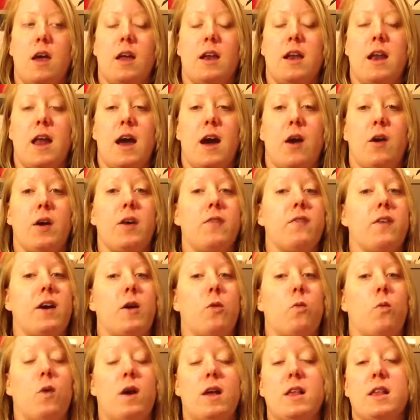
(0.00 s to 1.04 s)
Now, if I
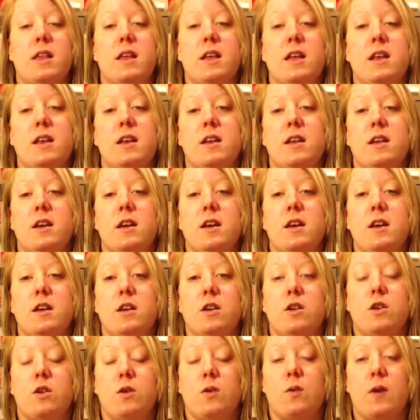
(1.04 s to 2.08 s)
wasn't
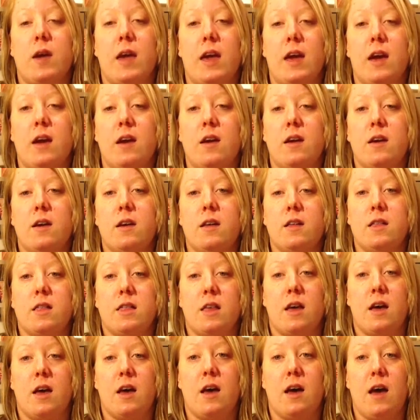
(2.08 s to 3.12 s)
doing
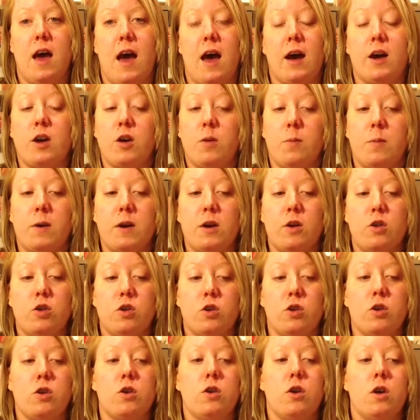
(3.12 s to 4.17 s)
the
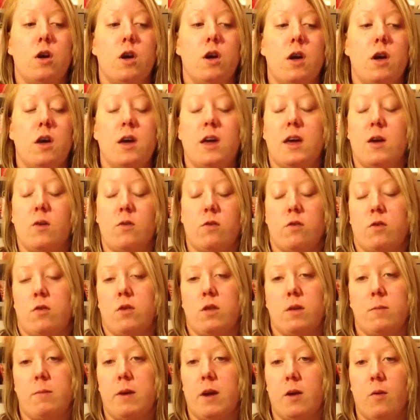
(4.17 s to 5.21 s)
acupuncture, it would
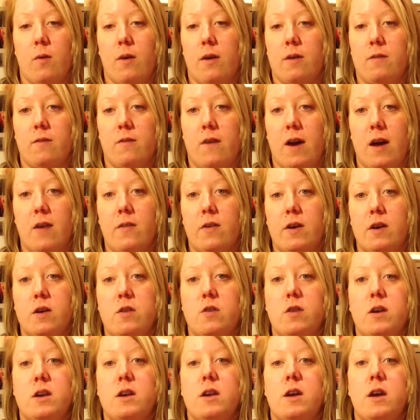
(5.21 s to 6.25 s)
only be around
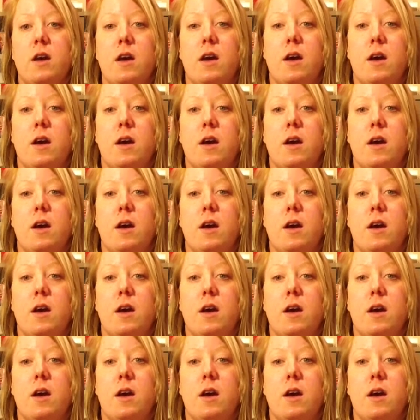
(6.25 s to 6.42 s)
$500.